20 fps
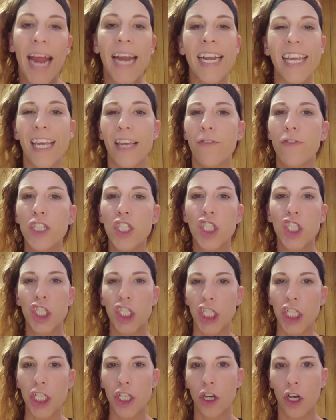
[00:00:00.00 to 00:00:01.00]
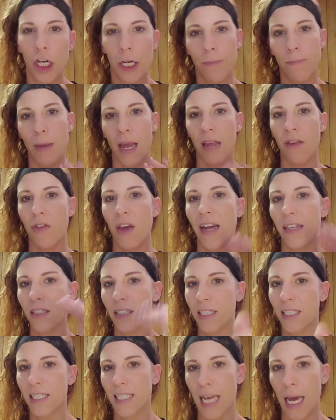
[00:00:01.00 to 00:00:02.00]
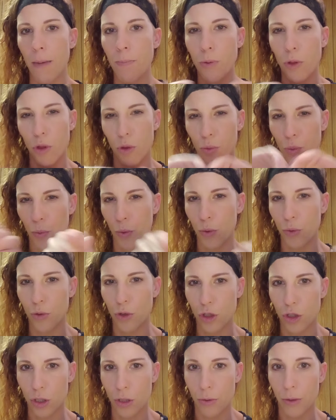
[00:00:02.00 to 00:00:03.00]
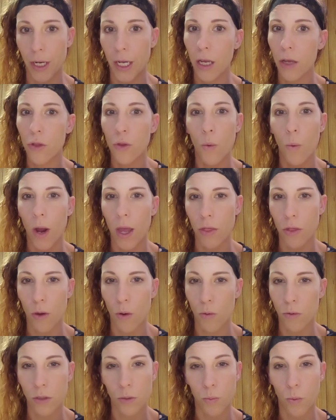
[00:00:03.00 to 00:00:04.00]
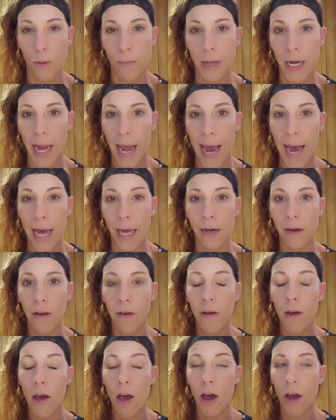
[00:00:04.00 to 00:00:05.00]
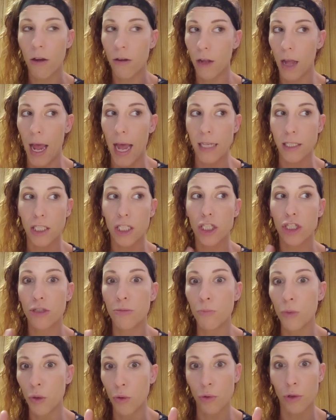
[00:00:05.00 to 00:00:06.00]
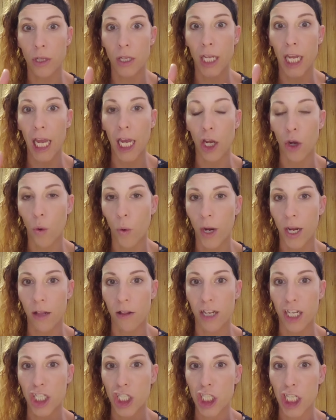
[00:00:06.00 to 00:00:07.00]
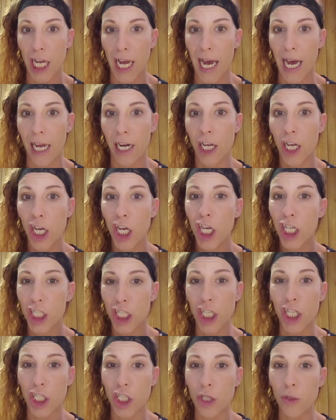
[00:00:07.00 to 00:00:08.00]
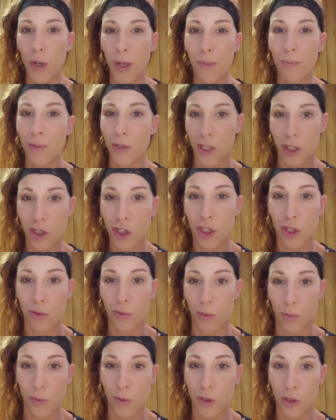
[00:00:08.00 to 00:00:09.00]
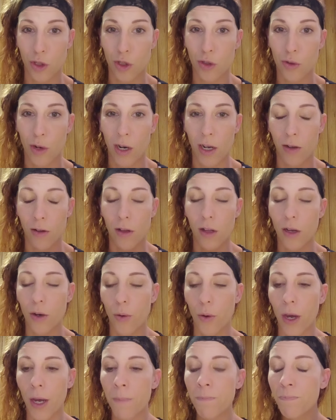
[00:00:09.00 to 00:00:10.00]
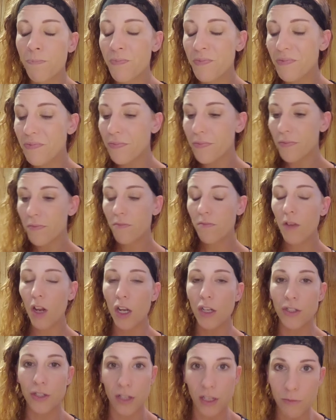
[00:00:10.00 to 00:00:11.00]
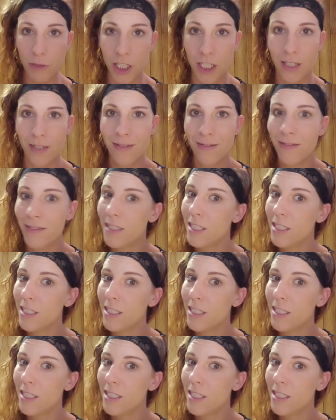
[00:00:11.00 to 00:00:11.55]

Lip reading: and even she couldn't make that step through the tree the way the old woman had, as smoothly and quickly as she had. She could do it, but it was a struggle, okay? So that was